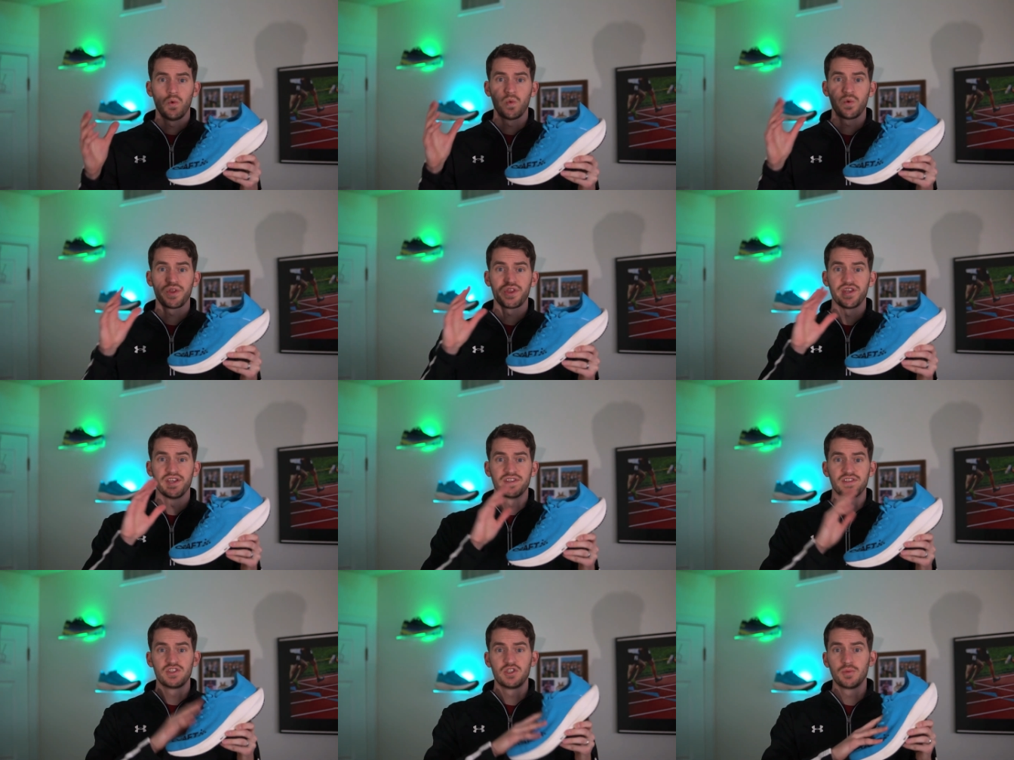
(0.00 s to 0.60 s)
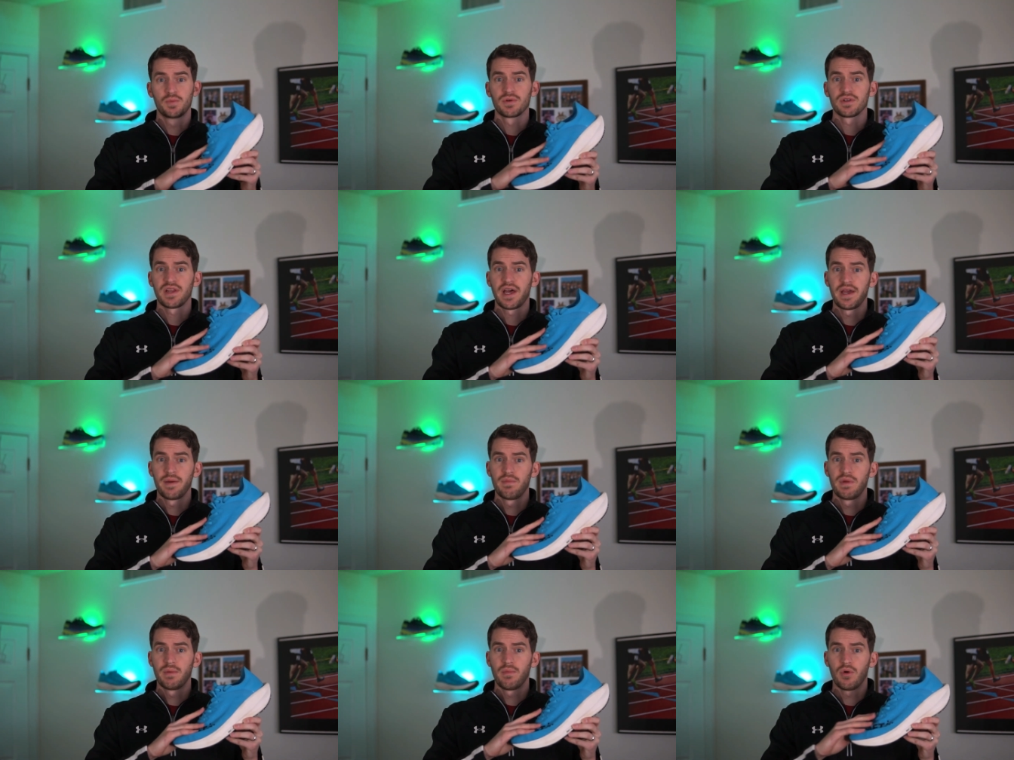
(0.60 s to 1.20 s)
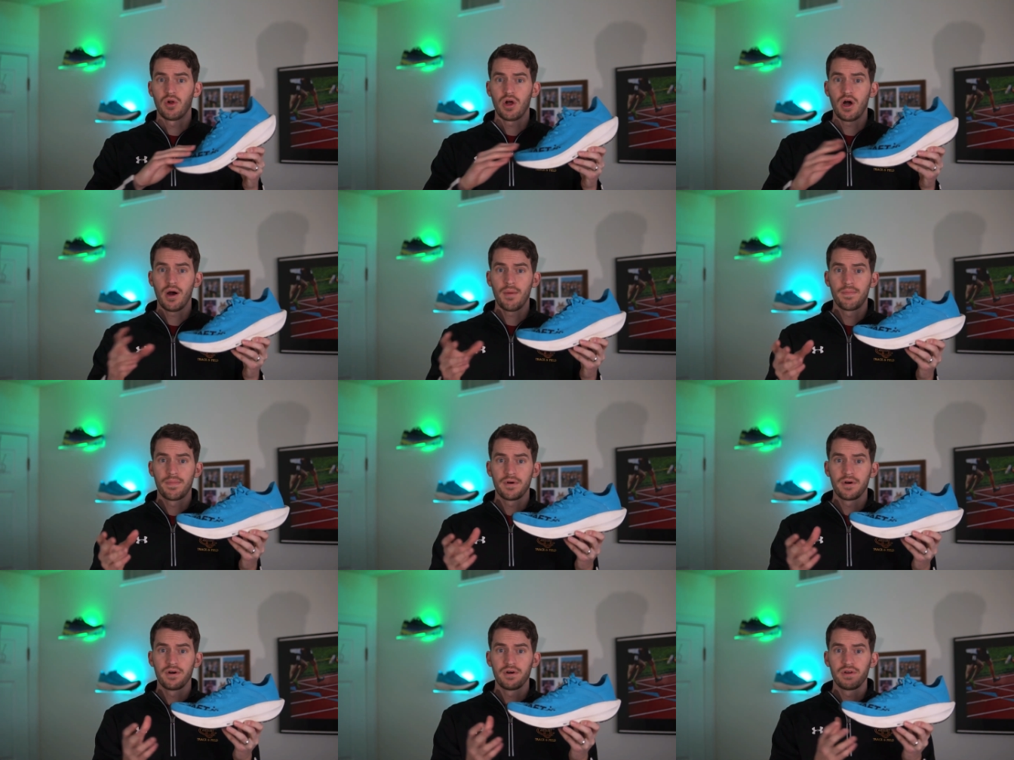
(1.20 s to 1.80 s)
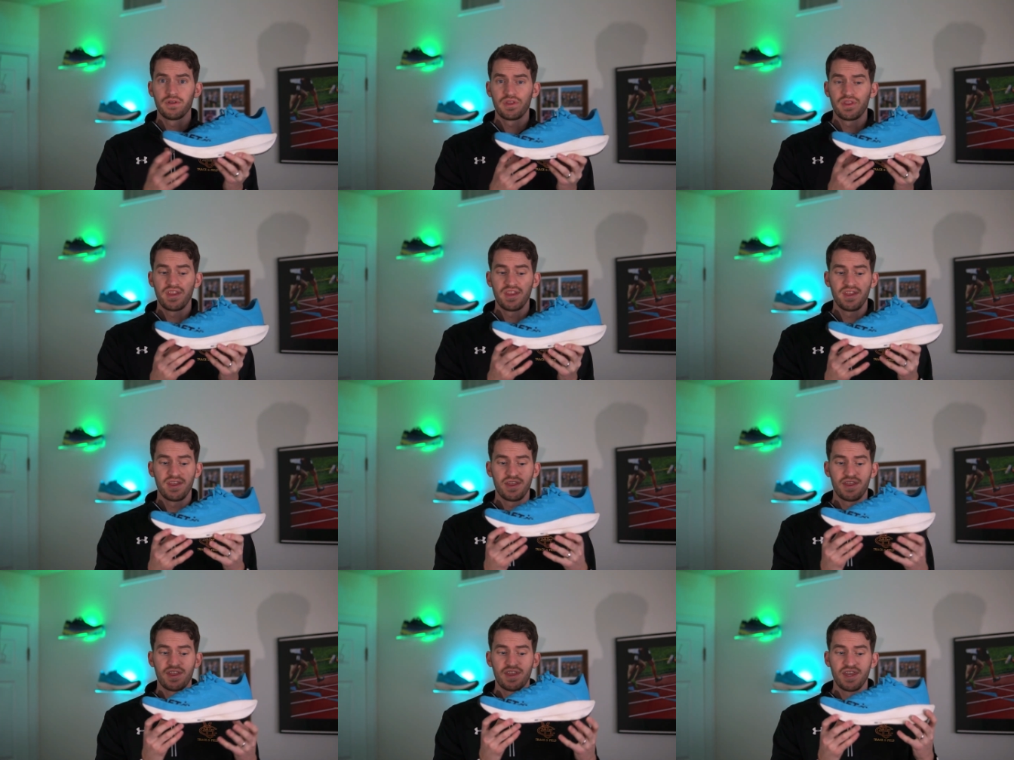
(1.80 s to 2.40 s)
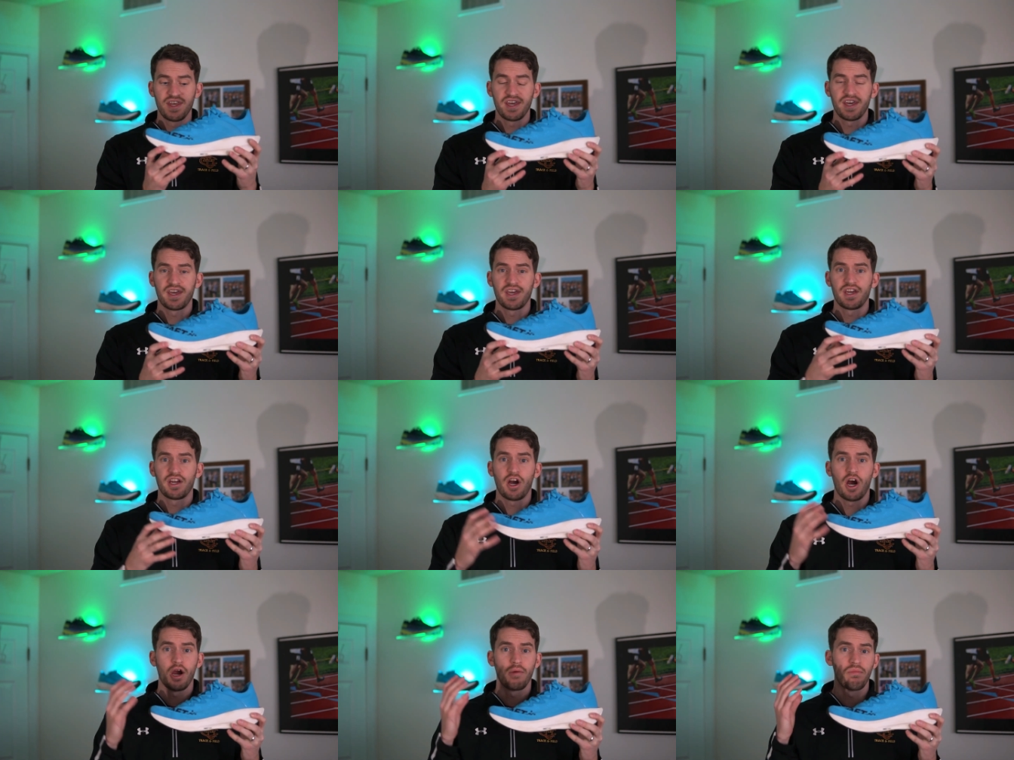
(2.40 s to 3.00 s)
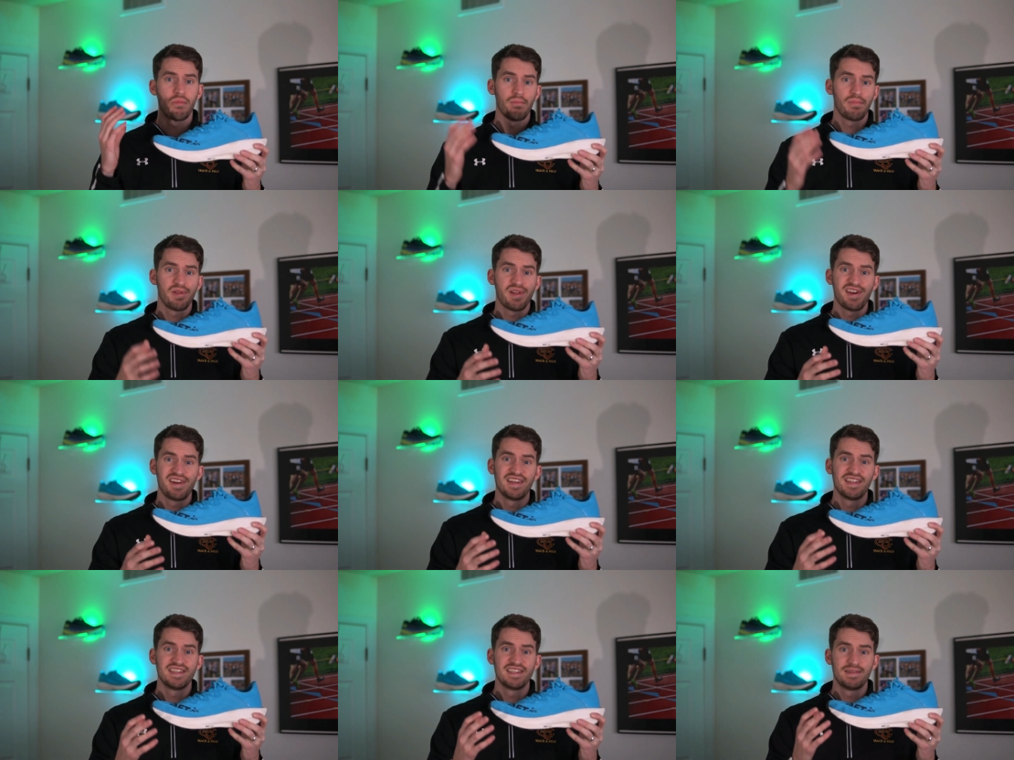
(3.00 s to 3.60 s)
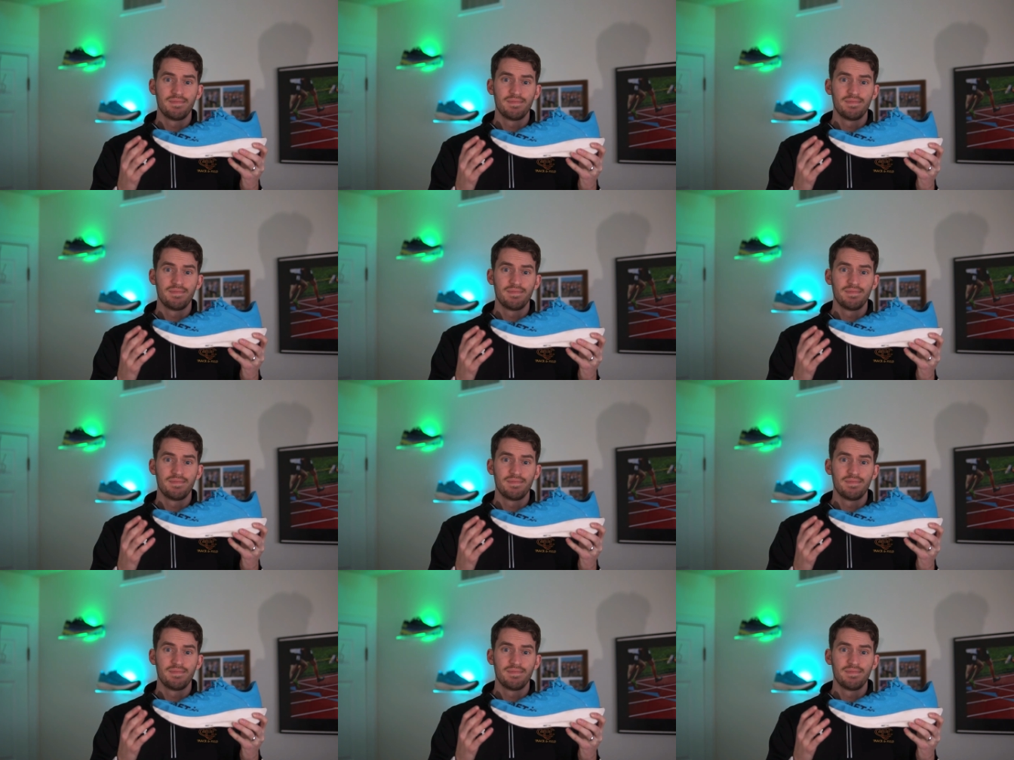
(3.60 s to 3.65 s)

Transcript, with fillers: With its super light minimal upper, the thick carbon-plated